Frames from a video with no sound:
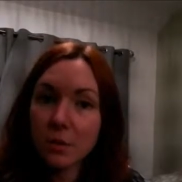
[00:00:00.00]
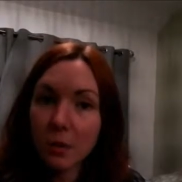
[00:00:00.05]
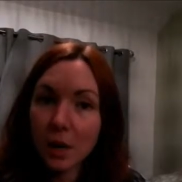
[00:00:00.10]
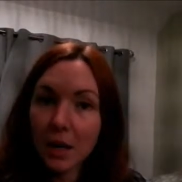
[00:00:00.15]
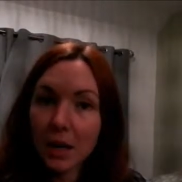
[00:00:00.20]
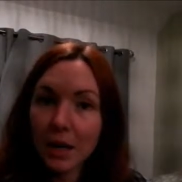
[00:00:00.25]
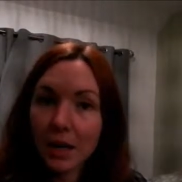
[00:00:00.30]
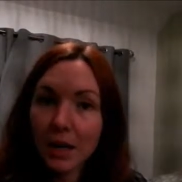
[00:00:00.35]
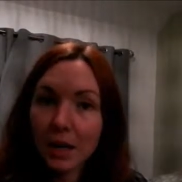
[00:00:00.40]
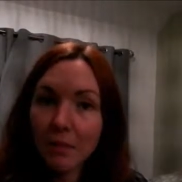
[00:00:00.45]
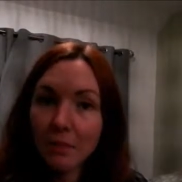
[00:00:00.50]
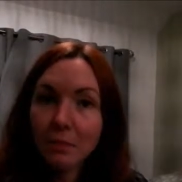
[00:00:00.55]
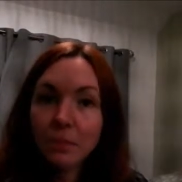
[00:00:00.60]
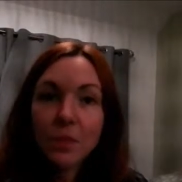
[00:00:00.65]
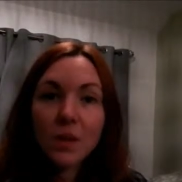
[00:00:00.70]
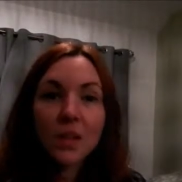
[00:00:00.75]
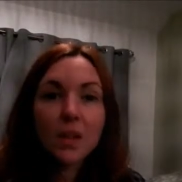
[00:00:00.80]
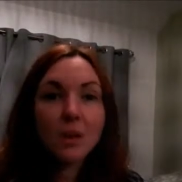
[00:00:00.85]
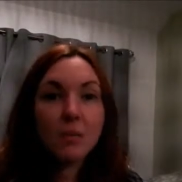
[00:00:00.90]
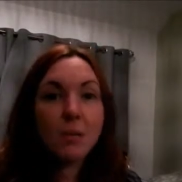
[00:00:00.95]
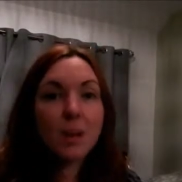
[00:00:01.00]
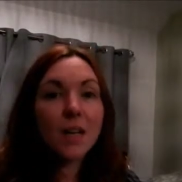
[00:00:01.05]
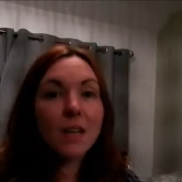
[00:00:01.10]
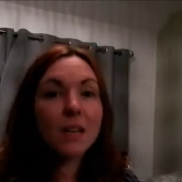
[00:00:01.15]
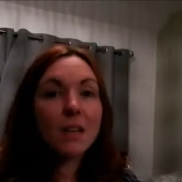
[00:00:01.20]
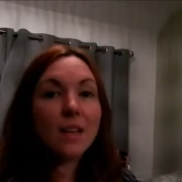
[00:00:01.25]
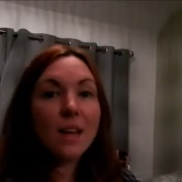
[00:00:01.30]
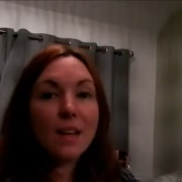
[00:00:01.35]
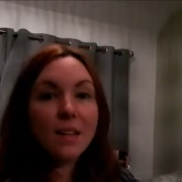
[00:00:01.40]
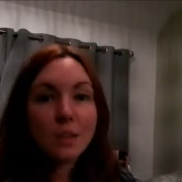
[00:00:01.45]
to my hair. It
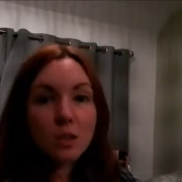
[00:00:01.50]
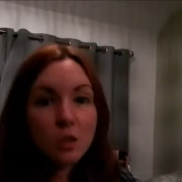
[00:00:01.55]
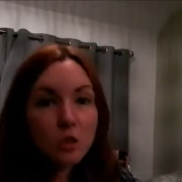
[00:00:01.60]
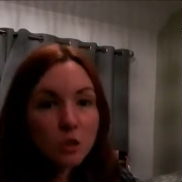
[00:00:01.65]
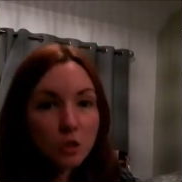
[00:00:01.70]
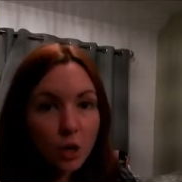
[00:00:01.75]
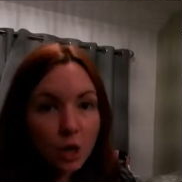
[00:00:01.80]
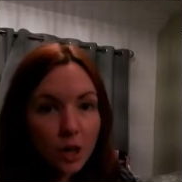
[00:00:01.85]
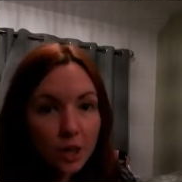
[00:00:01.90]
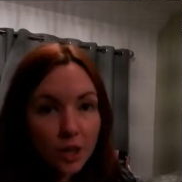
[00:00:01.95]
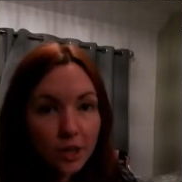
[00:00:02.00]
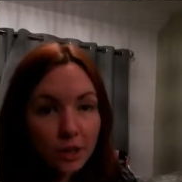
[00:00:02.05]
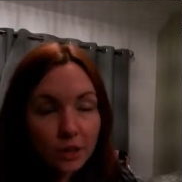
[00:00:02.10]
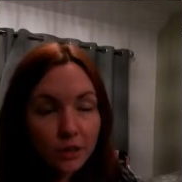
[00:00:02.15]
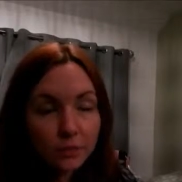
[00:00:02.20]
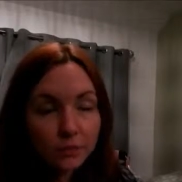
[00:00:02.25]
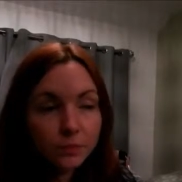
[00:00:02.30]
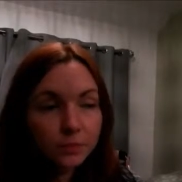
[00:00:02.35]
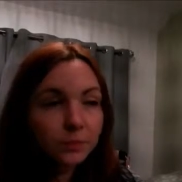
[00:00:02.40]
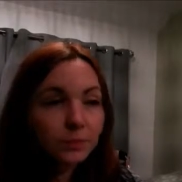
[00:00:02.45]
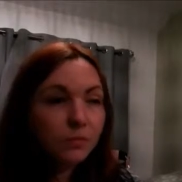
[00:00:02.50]
made the ends drier.